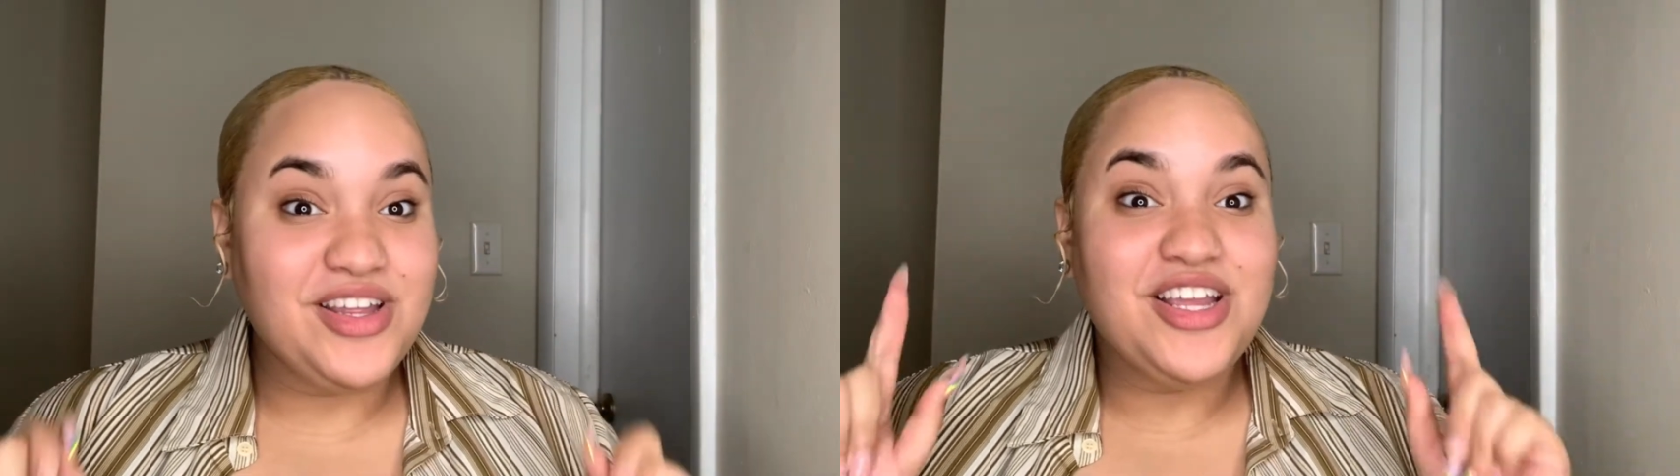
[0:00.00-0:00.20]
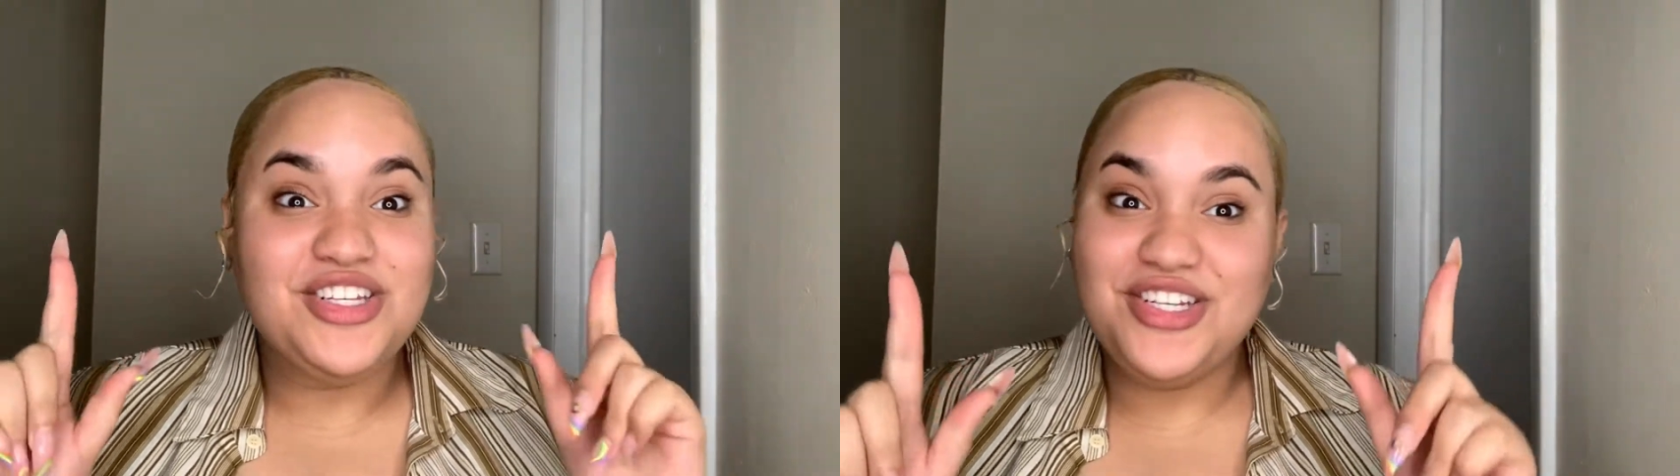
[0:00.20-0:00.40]

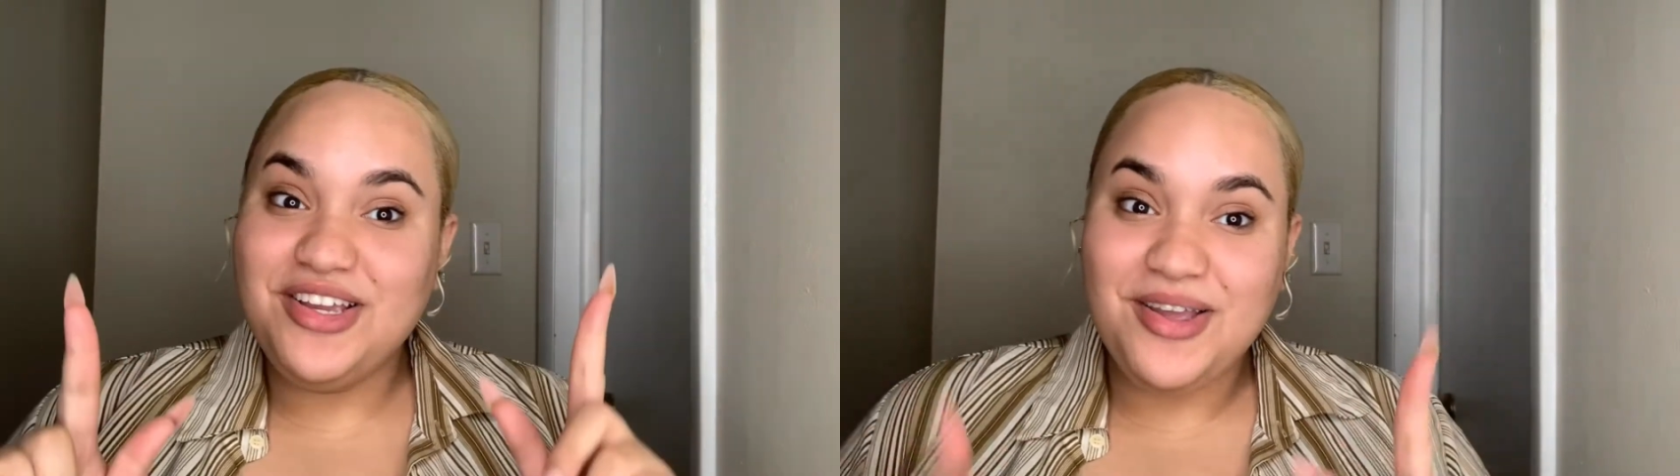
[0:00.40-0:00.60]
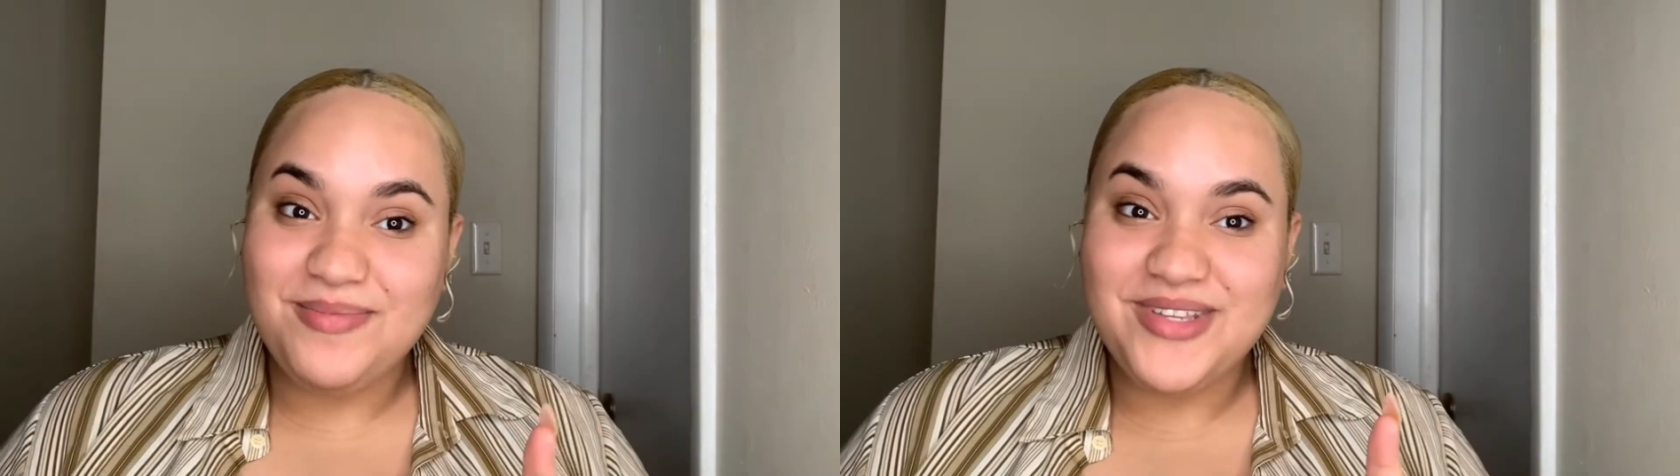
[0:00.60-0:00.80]
she
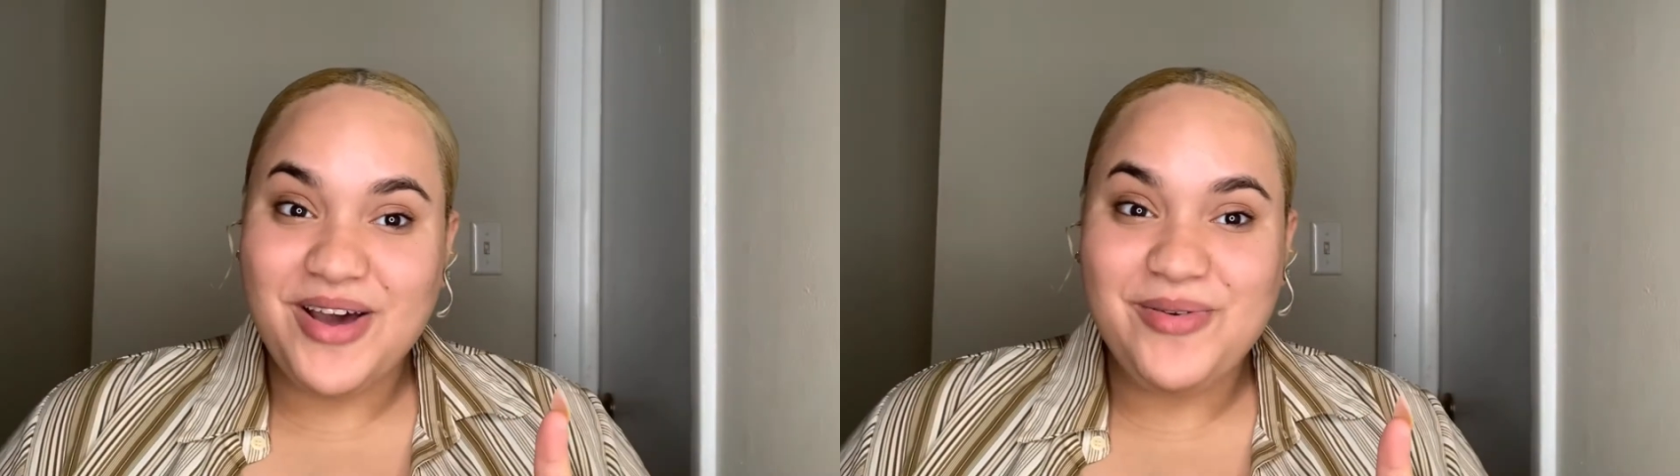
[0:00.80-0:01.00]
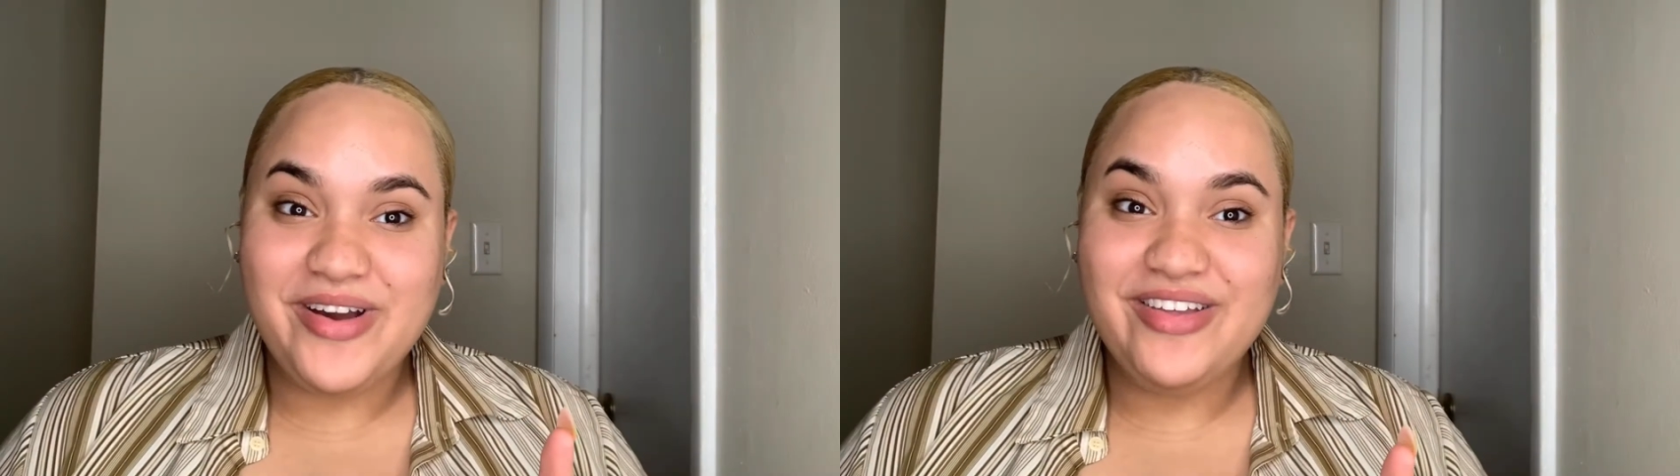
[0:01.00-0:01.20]
comes out
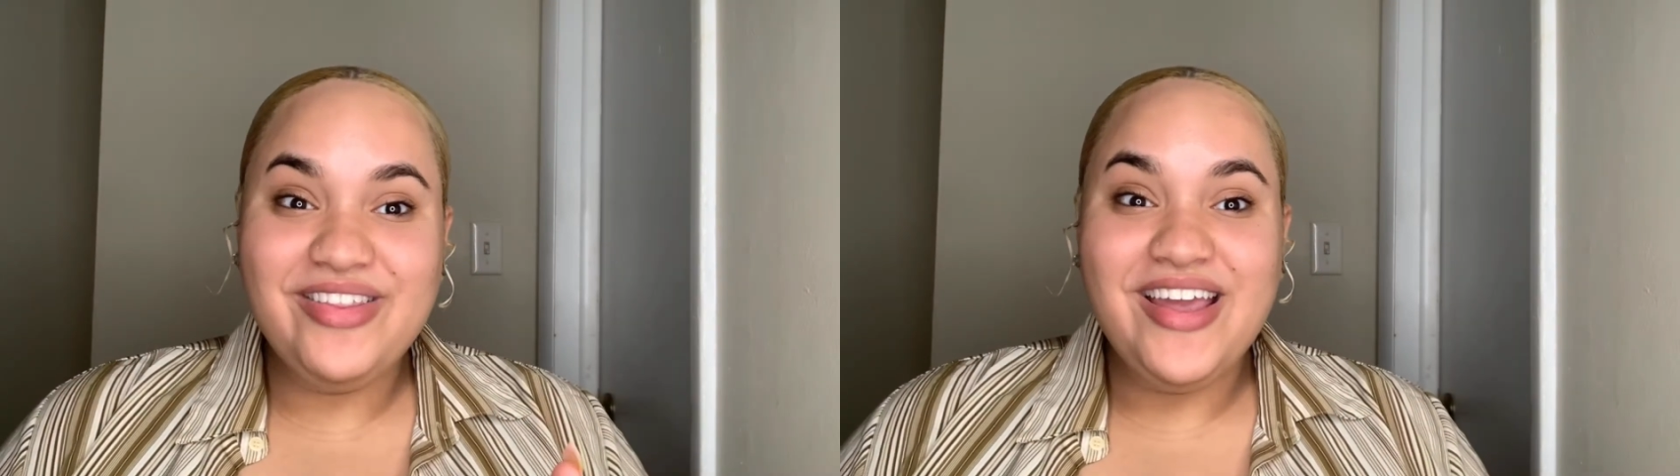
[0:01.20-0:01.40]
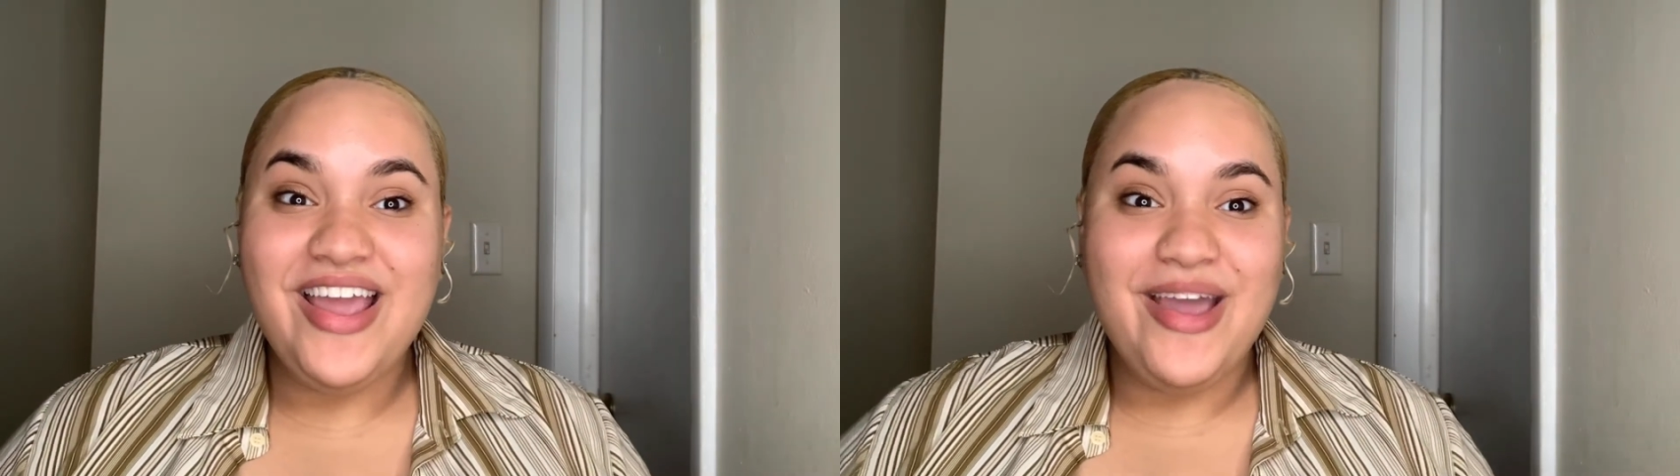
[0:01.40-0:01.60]
with.
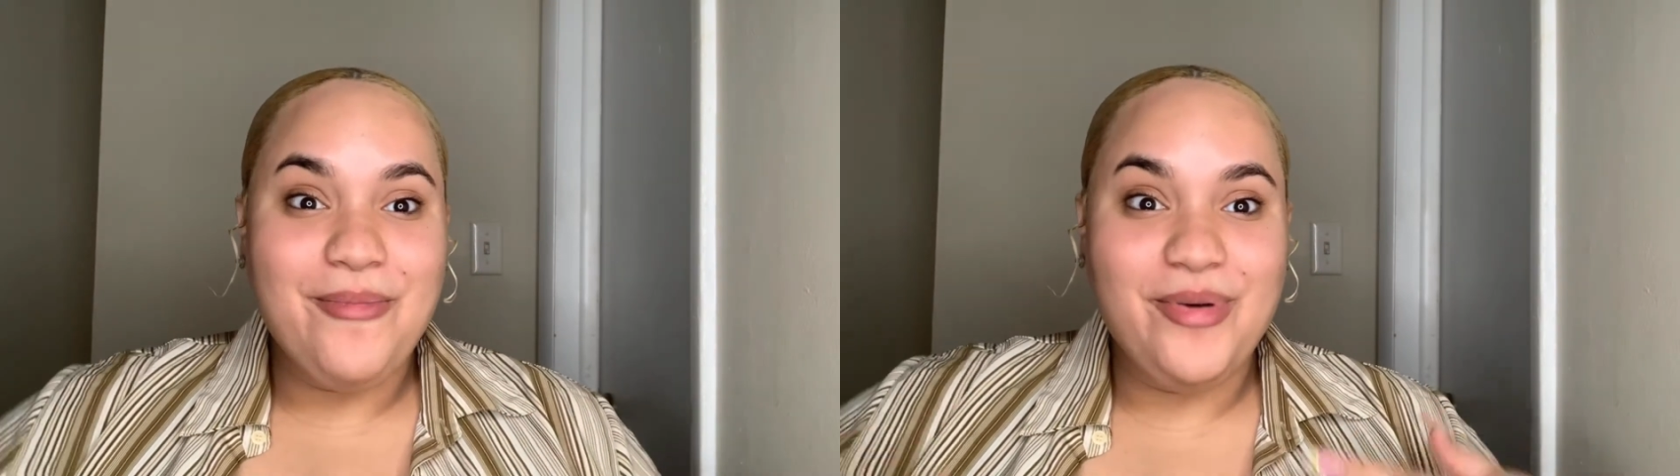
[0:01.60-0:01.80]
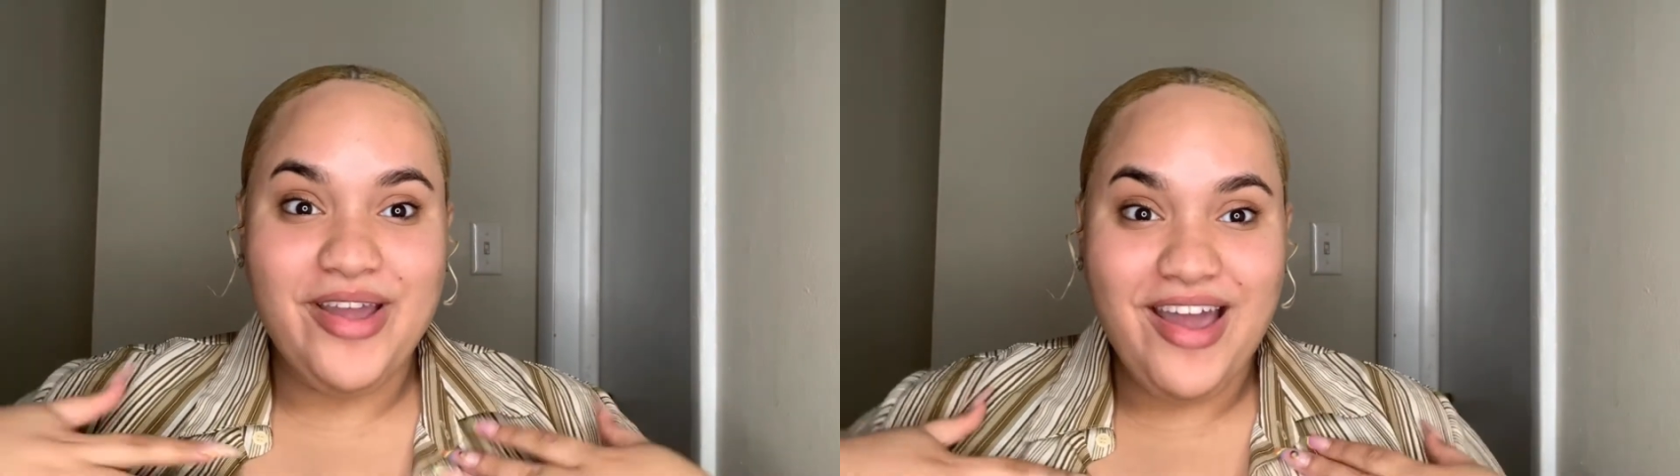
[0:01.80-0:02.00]
But yeah,